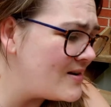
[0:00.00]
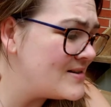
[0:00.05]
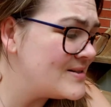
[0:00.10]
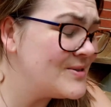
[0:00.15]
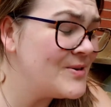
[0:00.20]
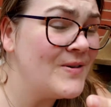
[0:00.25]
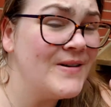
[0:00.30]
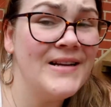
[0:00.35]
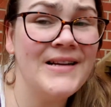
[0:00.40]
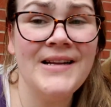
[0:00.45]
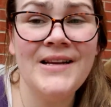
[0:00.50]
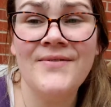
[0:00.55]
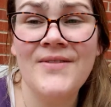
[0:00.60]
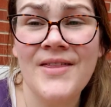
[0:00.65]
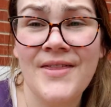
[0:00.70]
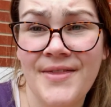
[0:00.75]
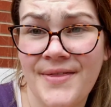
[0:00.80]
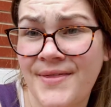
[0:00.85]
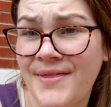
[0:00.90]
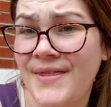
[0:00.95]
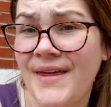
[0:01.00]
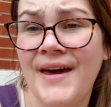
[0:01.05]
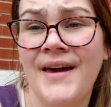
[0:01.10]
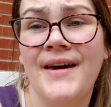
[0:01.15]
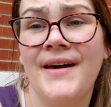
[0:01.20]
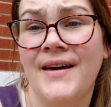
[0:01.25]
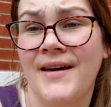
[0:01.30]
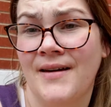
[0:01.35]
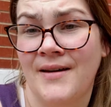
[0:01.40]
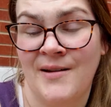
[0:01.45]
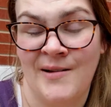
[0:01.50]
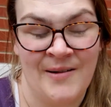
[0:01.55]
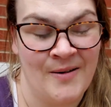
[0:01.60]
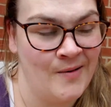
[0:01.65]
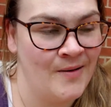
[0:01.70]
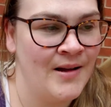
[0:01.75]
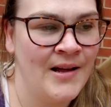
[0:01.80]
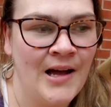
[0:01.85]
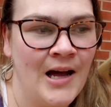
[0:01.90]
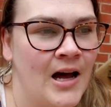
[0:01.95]
So I didn't even think
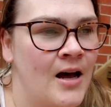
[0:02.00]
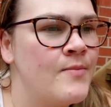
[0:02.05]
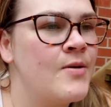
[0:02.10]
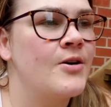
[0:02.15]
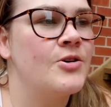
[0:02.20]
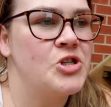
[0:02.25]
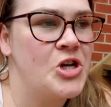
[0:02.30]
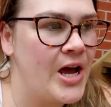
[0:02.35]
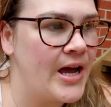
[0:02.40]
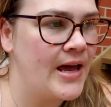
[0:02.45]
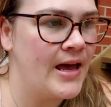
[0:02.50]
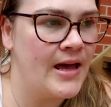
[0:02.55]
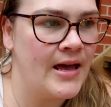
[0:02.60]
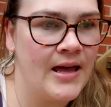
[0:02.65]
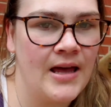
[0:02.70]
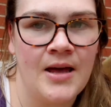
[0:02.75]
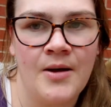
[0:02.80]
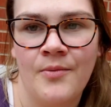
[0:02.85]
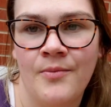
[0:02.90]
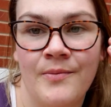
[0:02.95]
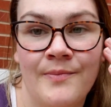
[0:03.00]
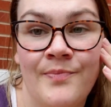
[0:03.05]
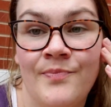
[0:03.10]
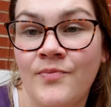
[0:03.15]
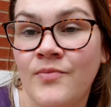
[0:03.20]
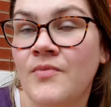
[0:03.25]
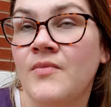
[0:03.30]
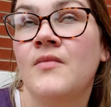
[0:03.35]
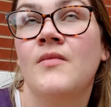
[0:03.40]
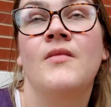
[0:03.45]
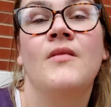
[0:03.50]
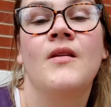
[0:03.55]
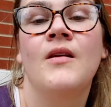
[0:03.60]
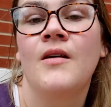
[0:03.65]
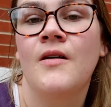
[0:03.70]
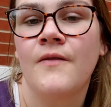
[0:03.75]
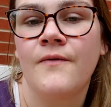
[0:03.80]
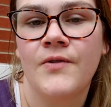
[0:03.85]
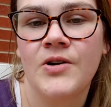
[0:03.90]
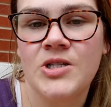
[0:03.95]
about checking him
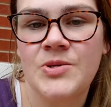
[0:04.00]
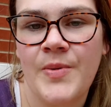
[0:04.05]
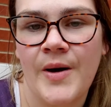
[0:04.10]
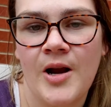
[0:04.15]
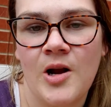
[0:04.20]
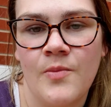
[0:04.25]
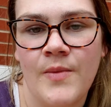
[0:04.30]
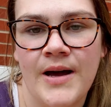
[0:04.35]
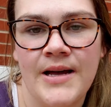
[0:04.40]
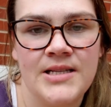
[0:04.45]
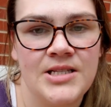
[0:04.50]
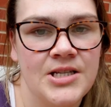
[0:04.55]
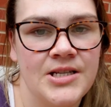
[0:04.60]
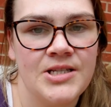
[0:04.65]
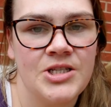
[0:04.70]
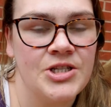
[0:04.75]
for spider mites. It